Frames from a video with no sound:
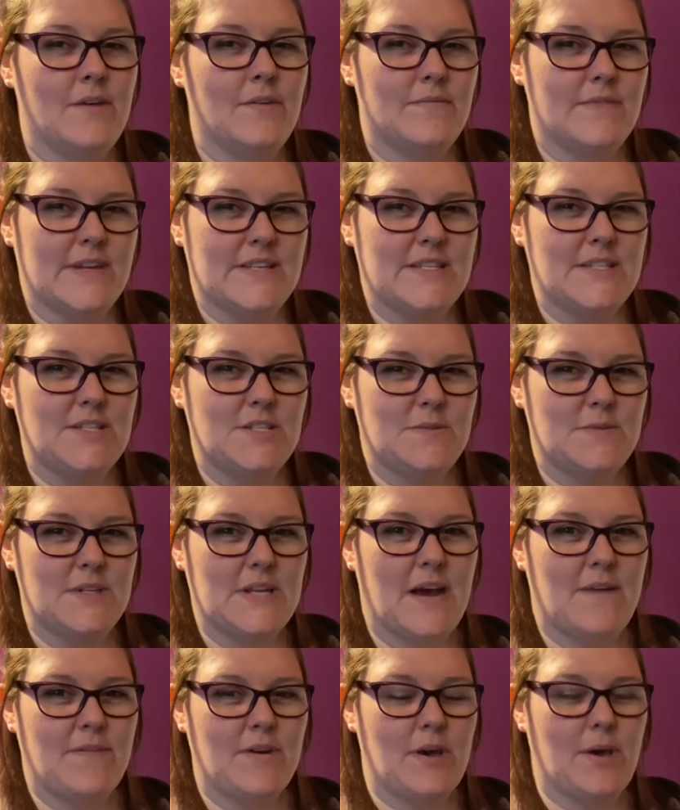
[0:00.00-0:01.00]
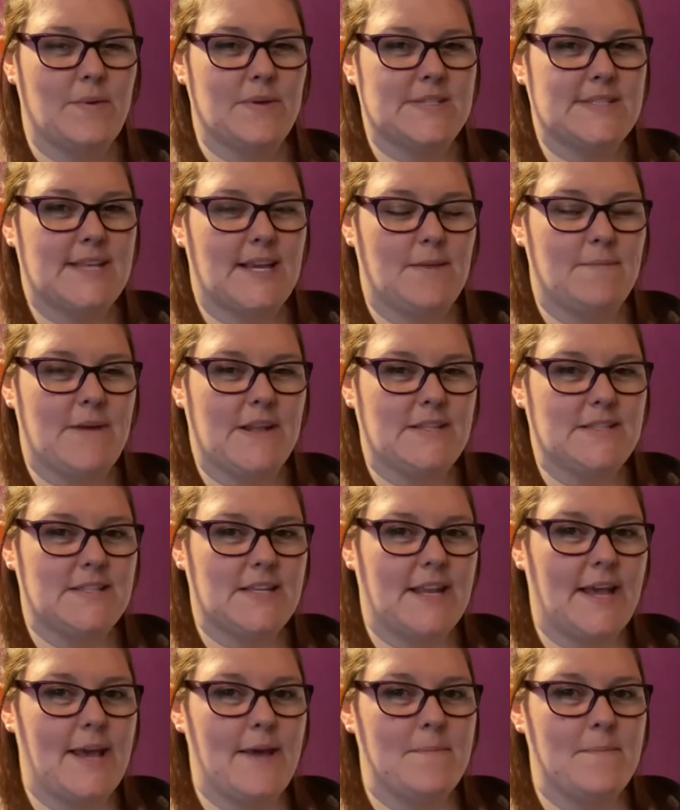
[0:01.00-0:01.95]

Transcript: Ready? Should we have a go at segmenting it?